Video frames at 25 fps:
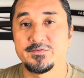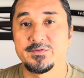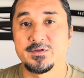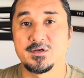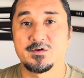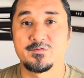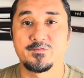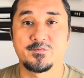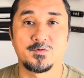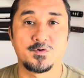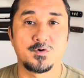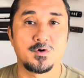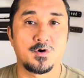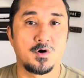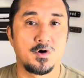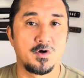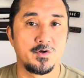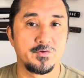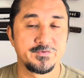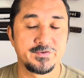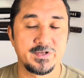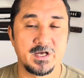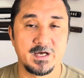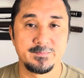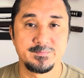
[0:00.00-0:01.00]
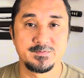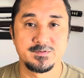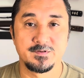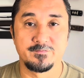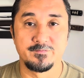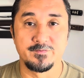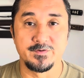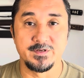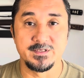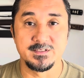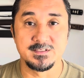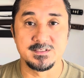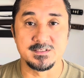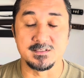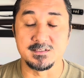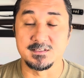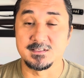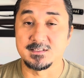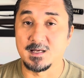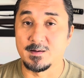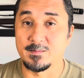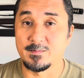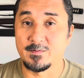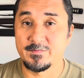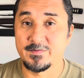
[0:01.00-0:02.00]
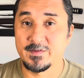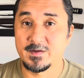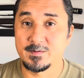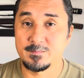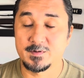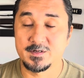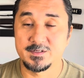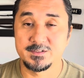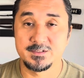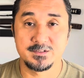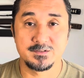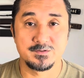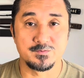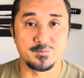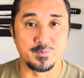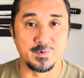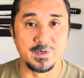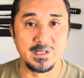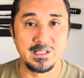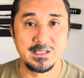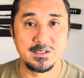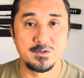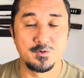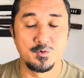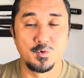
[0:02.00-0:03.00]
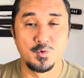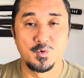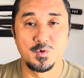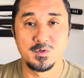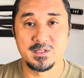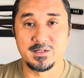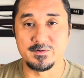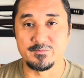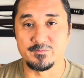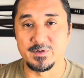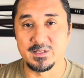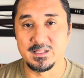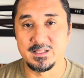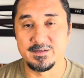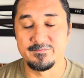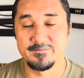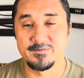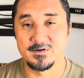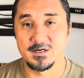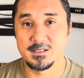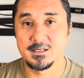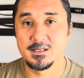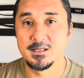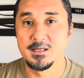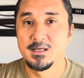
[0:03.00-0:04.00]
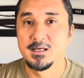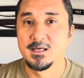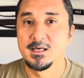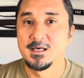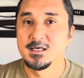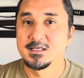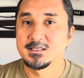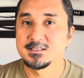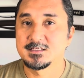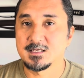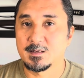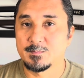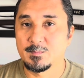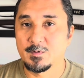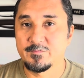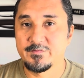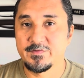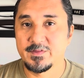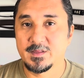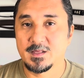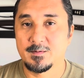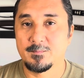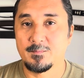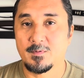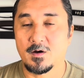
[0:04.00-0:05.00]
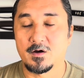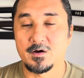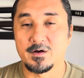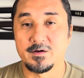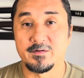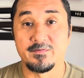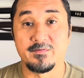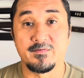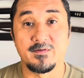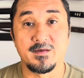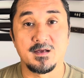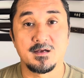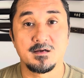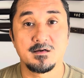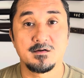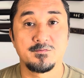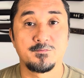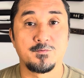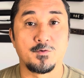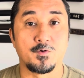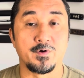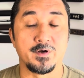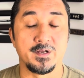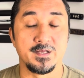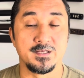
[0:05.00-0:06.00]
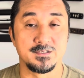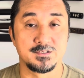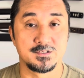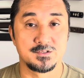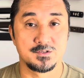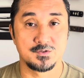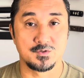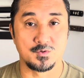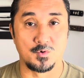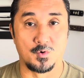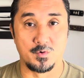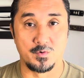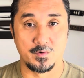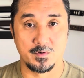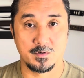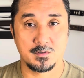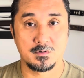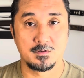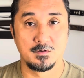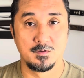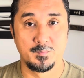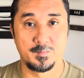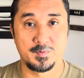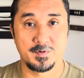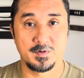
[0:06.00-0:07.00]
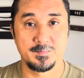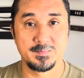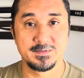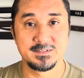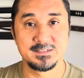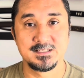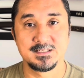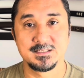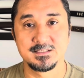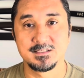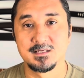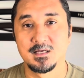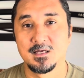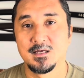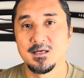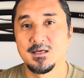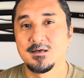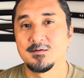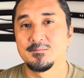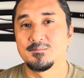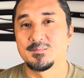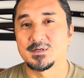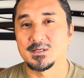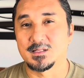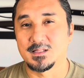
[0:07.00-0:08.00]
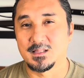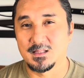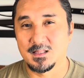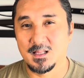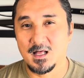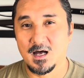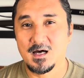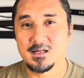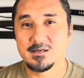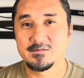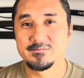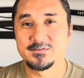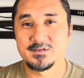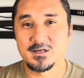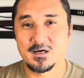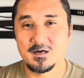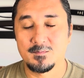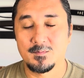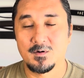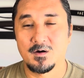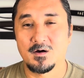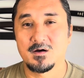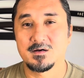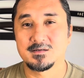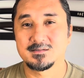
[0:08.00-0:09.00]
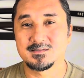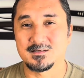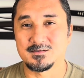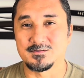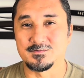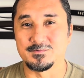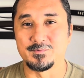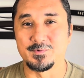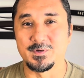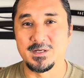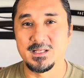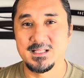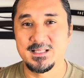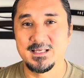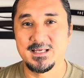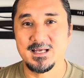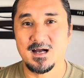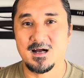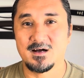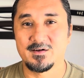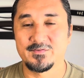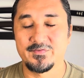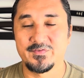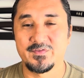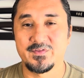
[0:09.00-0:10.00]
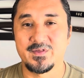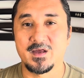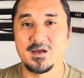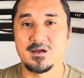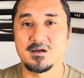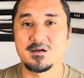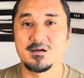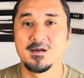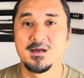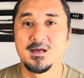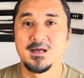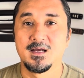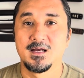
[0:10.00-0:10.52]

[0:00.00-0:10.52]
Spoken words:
there for all types of reasons. Some of them are just really cool and really fun. Some of them are there for historical purposes, but a lot of tomahawks are really out there